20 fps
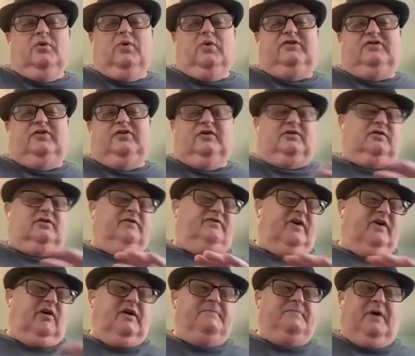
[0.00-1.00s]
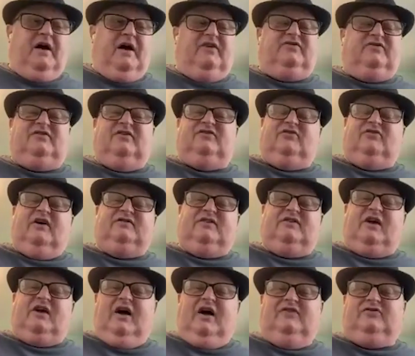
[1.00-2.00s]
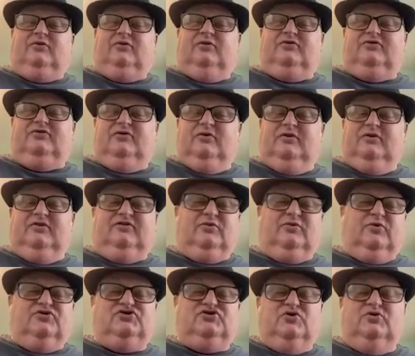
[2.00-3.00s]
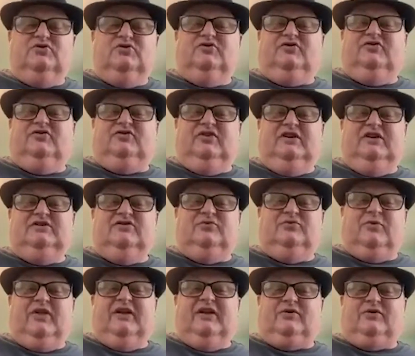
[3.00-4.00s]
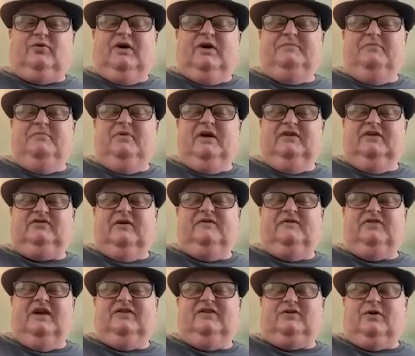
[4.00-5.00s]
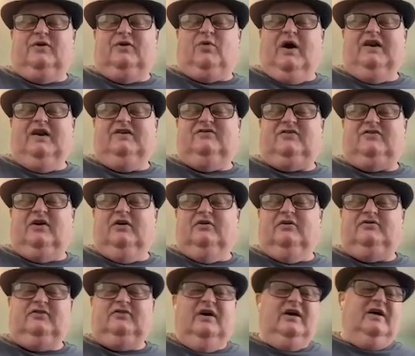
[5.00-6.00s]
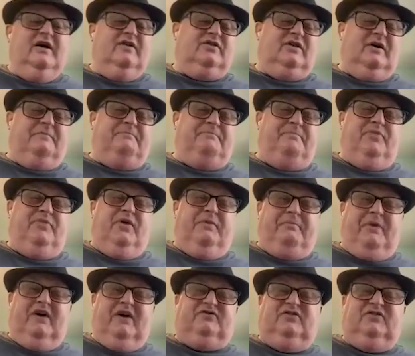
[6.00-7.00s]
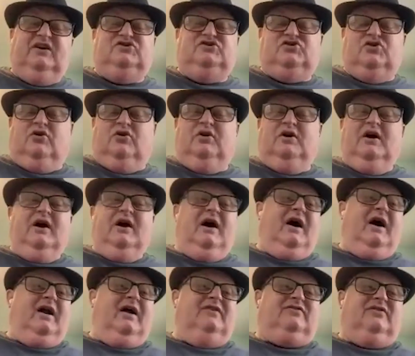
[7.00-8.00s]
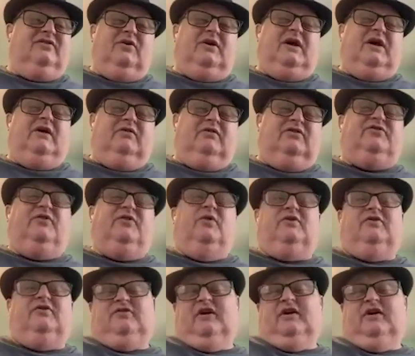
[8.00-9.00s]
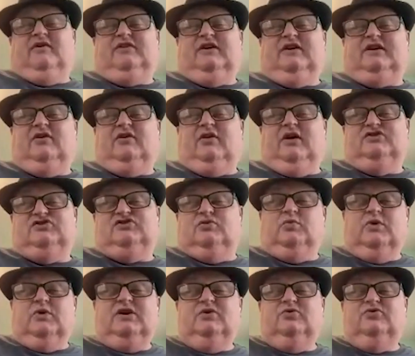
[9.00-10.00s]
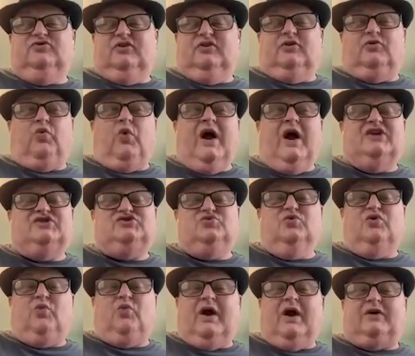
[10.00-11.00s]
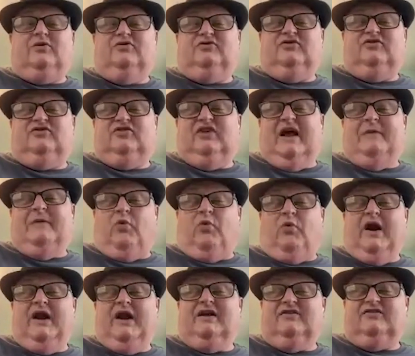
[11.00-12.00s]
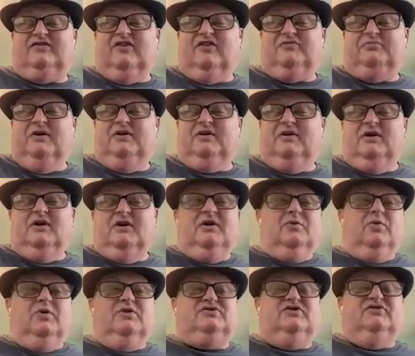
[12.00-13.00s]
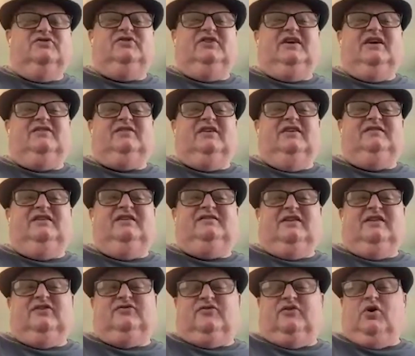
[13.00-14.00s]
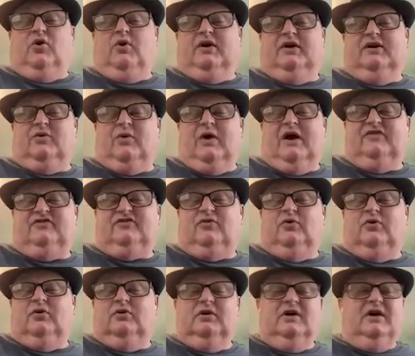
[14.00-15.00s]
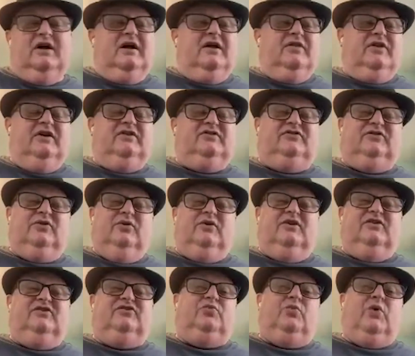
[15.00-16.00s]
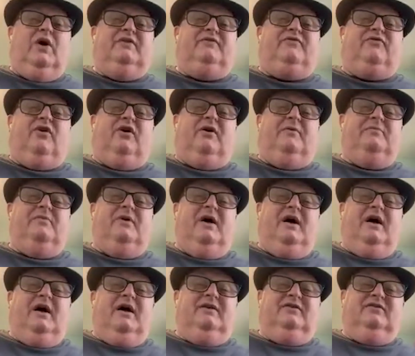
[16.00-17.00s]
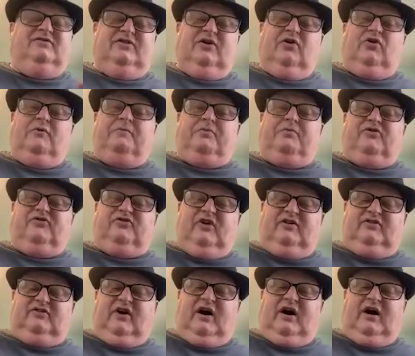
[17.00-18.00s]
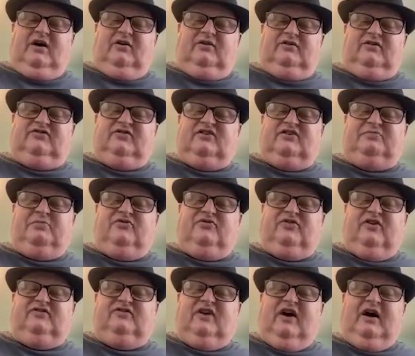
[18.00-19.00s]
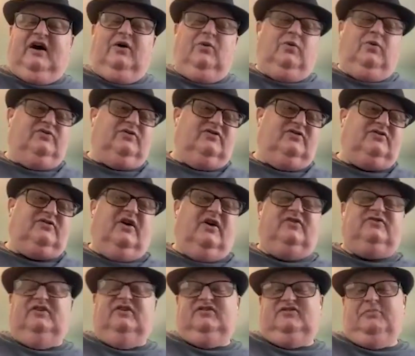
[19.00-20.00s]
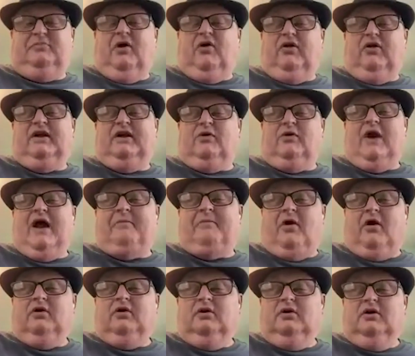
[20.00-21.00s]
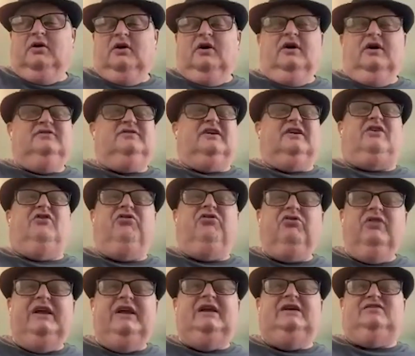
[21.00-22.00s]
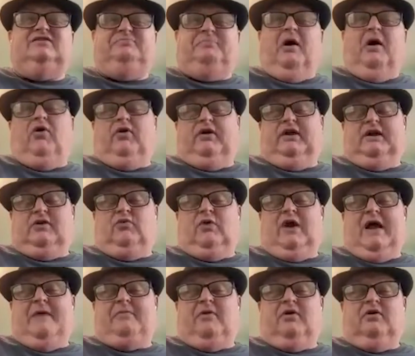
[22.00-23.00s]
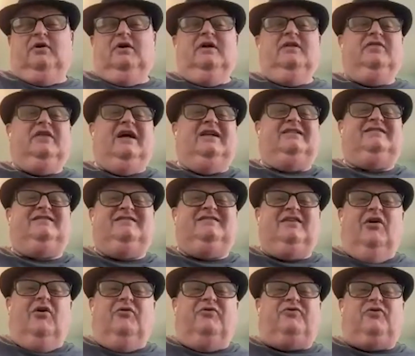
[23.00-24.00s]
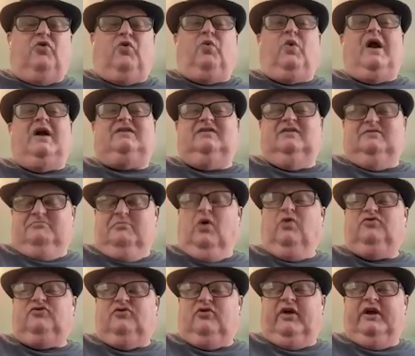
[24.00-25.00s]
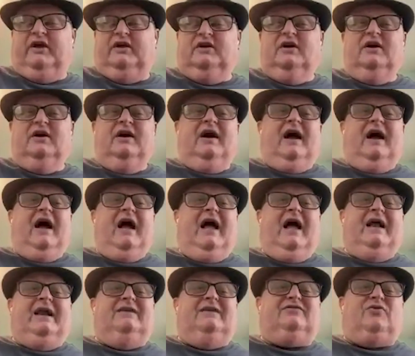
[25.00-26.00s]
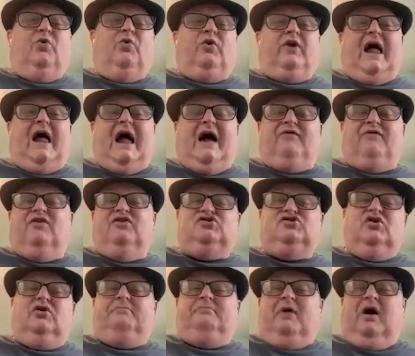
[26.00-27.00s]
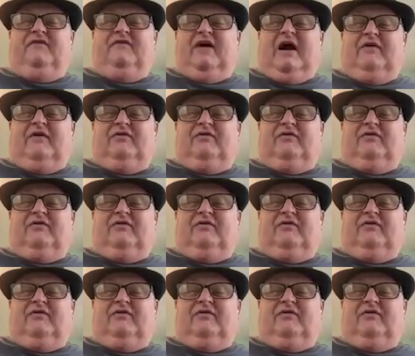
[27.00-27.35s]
we took the very best dyslexic high school students who were juniors and seniors with 7th, 8th grade writing skills. They're the best teacher. And I said, okay, let's focus on articulation. We used the graduate records exam writing assessment, which is the SAT test for going into grad school. These students went from 0 percentile to 6 percentile with disgusting spelling and grammar to clean spelling and grammar that self-corrected mostly. and scored average or above